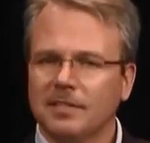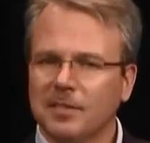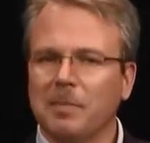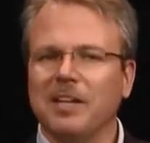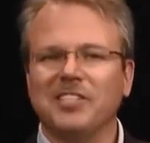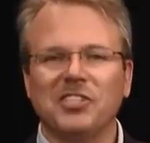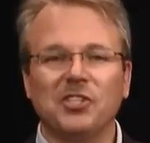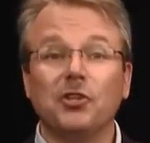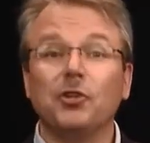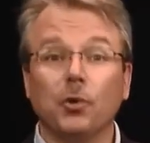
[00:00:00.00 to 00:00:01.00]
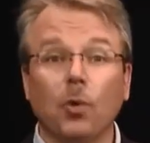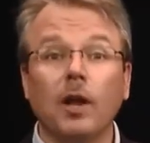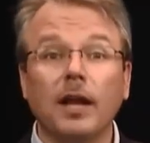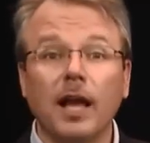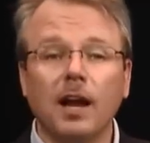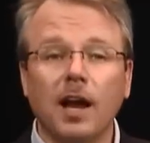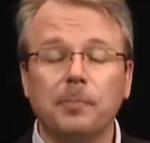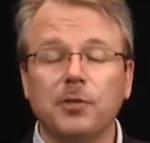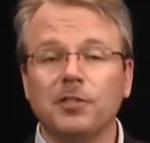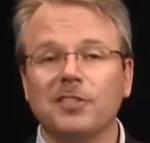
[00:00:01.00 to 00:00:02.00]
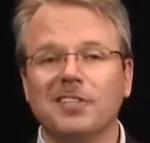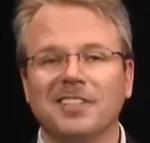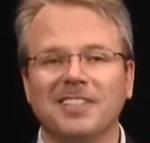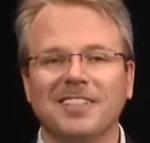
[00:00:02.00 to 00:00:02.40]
Somebody says, you're running out of options.